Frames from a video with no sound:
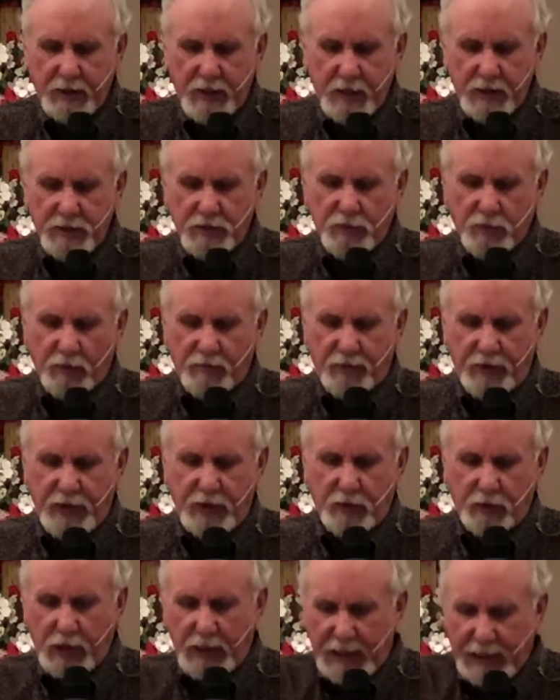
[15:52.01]
that's
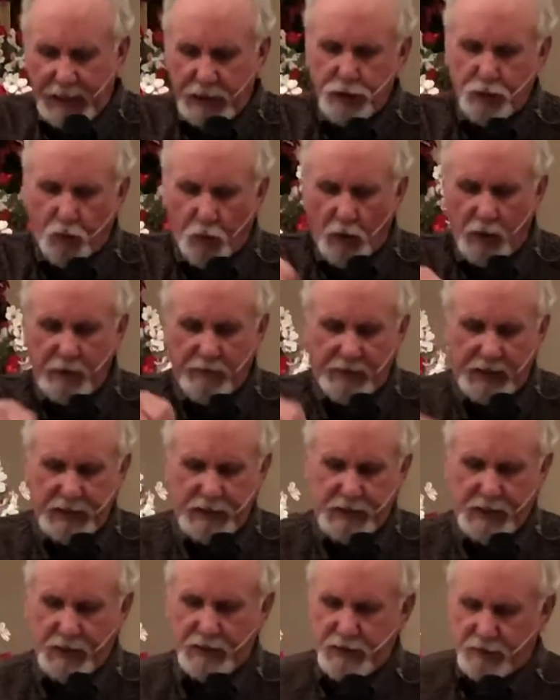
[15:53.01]
revealed in each one of these
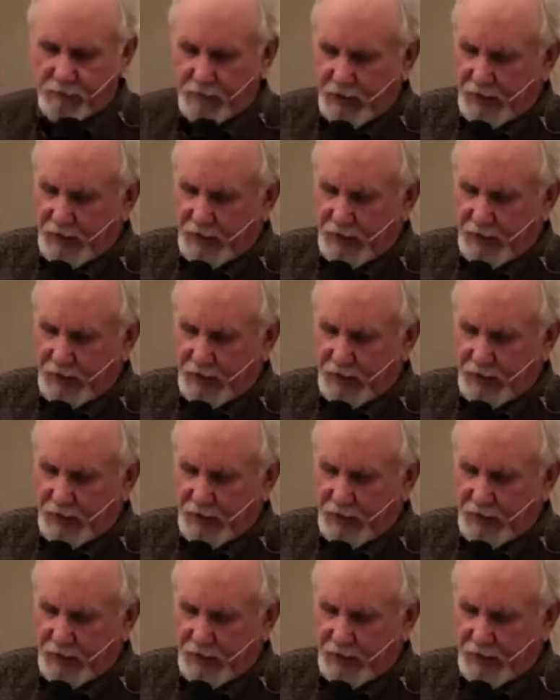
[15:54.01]
sets of